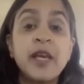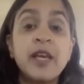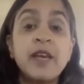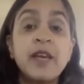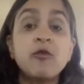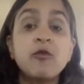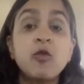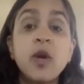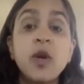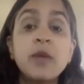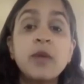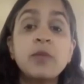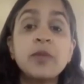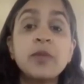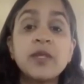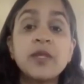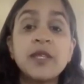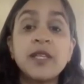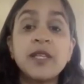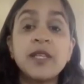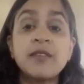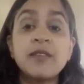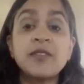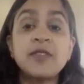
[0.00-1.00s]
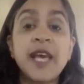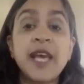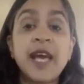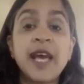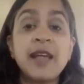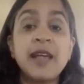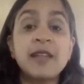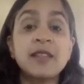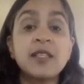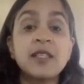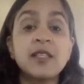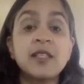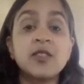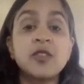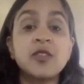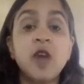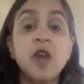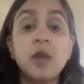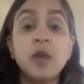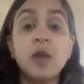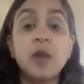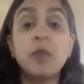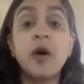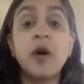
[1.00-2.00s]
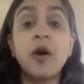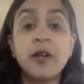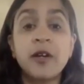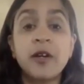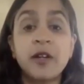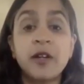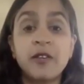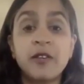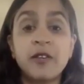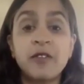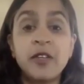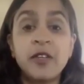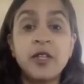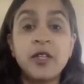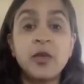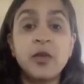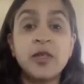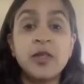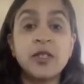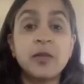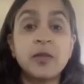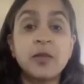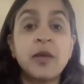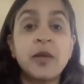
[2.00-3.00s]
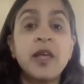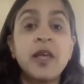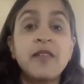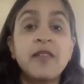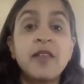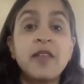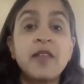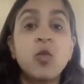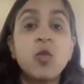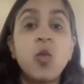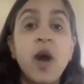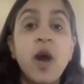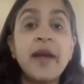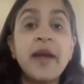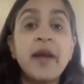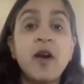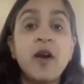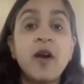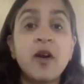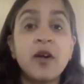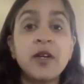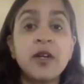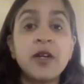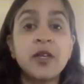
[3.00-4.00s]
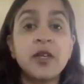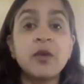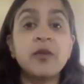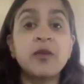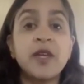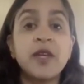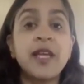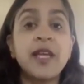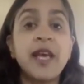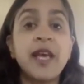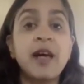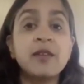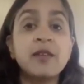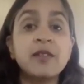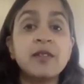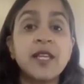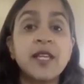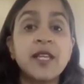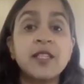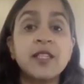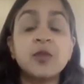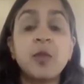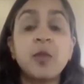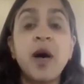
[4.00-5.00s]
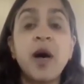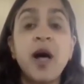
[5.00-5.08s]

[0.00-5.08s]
If one believes caste is not part of Hinduism, then why argue that Cal State's